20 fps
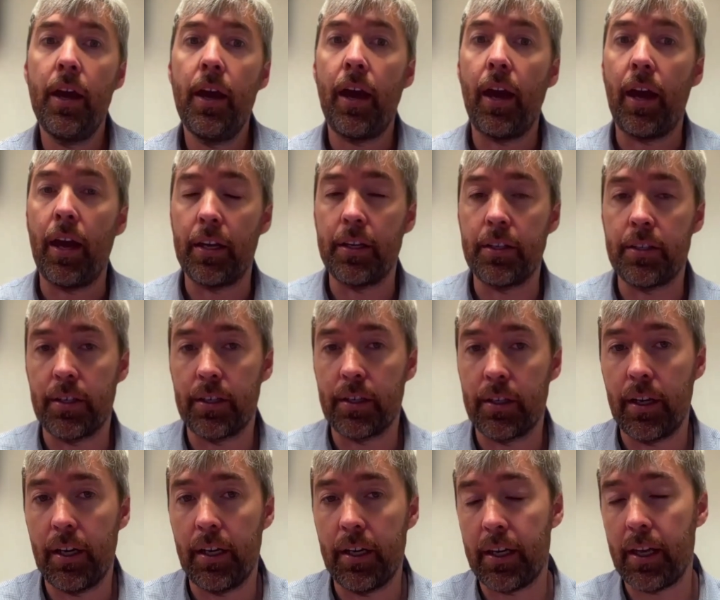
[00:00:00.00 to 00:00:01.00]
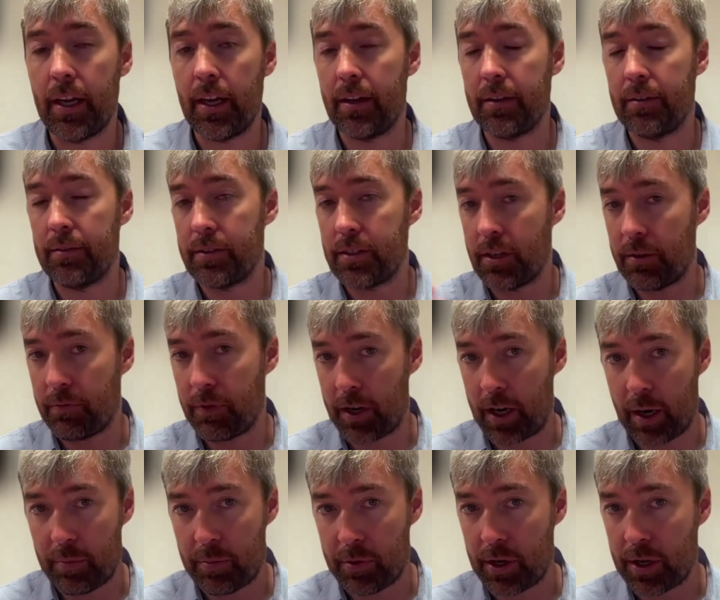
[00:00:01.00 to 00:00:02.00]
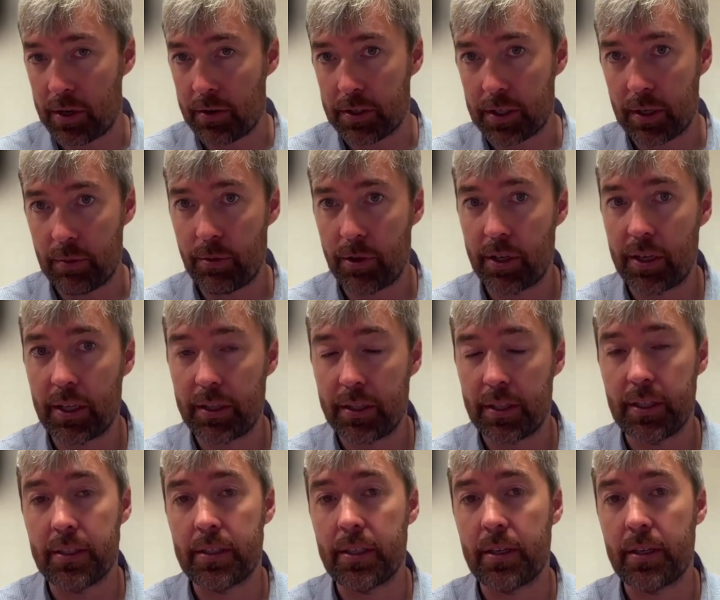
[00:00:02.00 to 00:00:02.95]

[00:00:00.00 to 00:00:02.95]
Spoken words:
and again, different operators able to get these